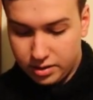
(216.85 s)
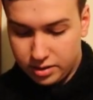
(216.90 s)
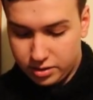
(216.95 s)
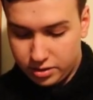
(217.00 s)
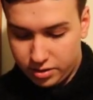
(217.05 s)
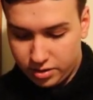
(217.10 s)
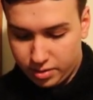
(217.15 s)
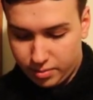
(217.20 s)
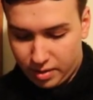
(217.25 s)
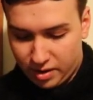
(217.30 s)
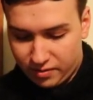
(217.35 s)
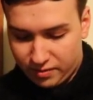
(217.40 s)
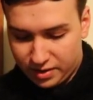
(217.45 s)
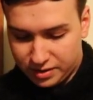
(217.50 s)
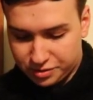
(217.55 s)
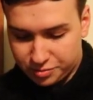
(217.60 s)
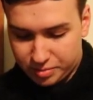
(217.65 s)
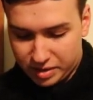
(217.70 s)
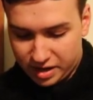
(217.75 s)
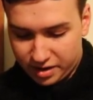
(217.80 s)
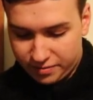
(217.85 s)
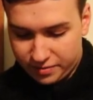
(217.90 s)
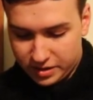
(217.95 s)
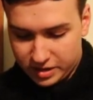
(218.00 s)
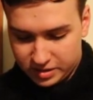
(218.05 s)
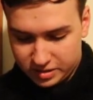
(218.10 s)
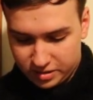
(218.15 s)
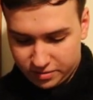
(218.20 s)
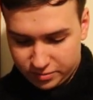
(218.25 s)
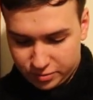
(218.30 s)
During the main phase or battle
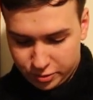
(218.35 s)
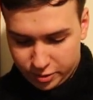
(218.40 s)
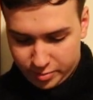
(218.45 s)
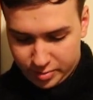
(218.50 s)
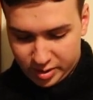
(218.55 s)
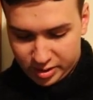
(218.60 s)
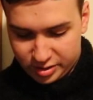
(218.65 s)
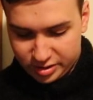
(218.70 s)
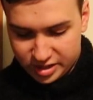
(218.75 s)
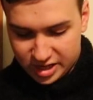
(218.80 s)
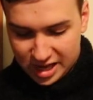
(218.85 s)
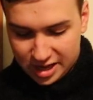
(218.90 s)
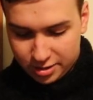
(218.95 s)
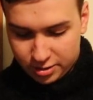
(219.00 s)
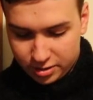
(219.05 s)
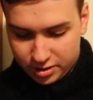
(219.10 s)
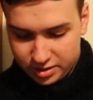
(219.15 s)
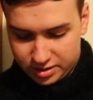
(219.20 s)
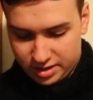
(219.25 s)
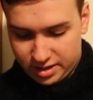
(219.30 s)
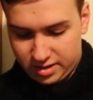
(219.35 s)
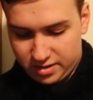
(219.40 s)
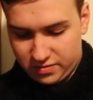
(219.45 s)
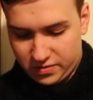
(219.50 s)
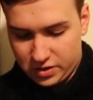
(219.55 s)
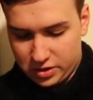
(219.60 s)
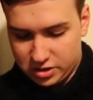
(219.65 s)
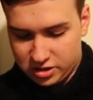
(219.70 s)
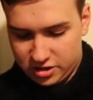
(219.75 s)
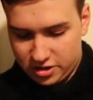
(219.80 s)
phase, if Dream Mirror Terror is in the
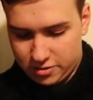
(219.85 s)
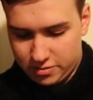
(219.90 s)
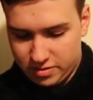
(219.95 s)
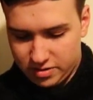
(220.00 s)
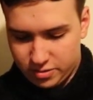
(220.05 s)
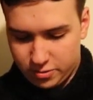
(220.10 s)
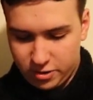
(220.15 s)
field zone,